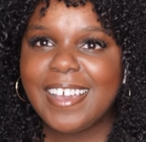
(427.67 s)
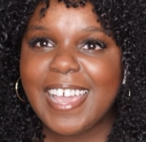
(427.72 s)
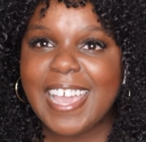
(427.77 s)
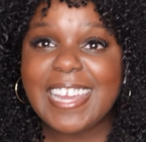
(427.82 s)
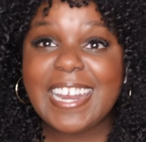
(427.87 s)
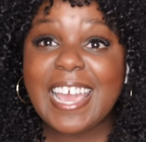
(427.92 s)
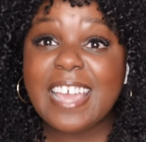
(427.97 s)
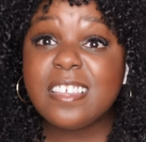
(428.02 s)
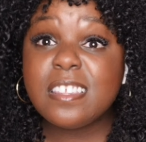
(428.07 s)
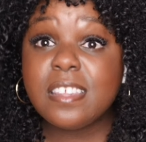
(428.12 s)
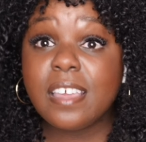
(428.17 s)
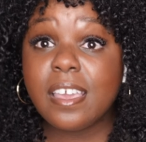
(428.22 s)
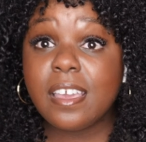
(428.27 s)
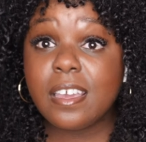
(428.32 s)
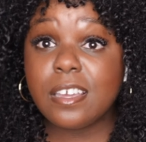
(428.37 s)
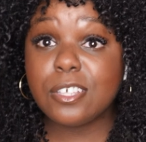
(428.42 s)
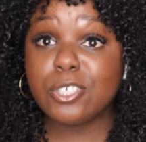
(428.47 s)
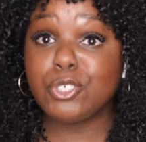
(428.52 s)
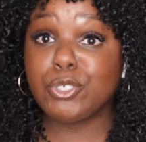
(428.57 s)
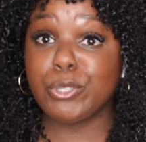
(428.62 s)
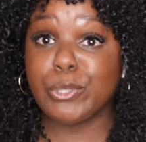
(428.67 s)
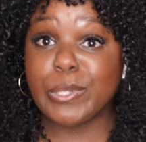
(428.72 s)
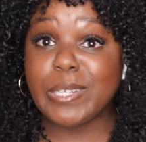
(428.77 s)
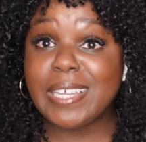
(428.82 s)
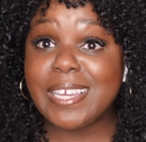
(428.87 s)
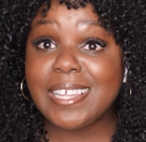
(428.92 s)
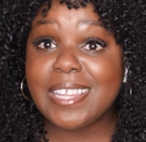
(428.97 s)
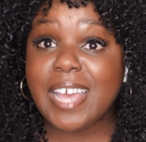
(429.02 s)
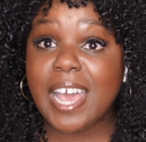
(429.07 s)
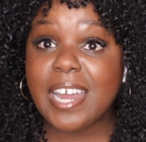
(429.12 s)
And I think
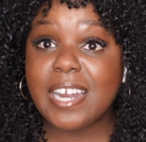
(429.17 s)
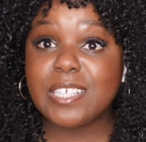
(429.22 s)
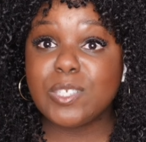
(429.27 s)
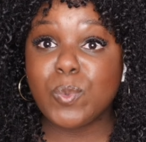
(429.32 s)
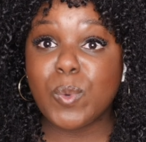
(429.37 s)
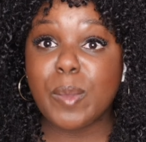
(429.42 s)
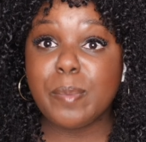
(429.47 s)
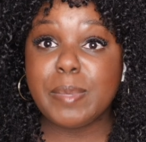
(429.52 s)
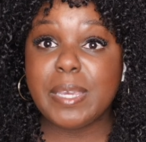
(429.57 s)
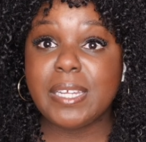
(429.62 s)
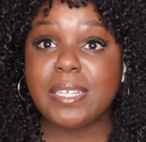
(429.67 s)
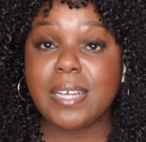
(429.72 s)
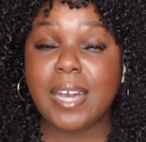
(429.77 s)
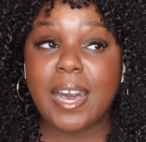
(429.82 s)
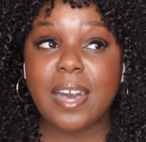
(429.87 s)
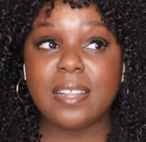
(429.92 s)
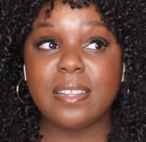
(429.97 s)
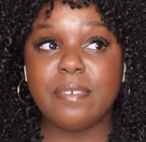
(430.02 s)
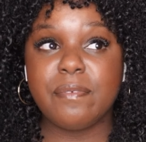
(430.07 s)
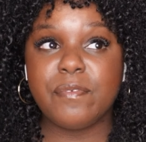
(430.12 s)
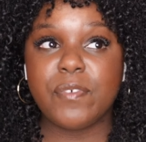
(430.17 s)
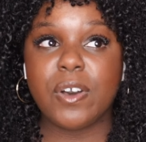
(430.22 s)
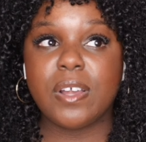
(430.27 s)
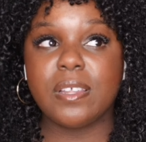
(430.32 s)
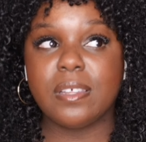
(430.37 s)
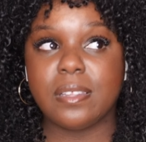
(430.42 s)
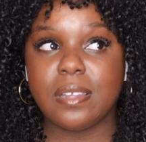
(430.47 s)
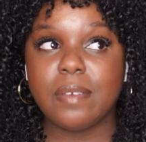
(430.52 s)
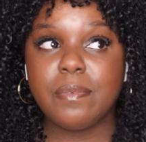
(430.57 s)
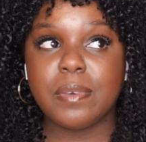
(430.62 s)
truly that is what made Colin fall
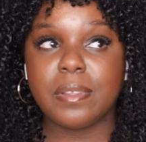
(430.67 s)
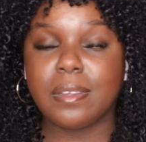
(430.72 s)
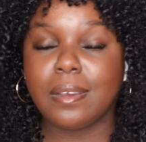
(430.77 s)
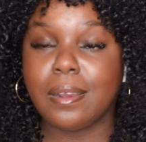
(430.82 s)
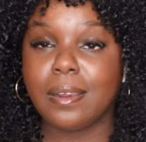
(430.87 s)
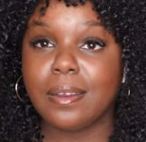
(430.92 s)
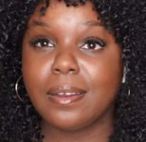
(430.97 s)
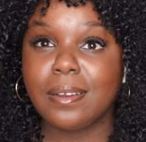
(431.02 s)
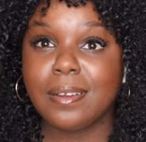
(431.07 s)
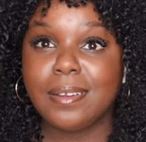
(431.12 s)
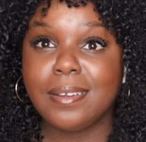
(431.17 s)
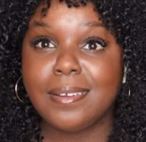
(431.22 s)
in love with her.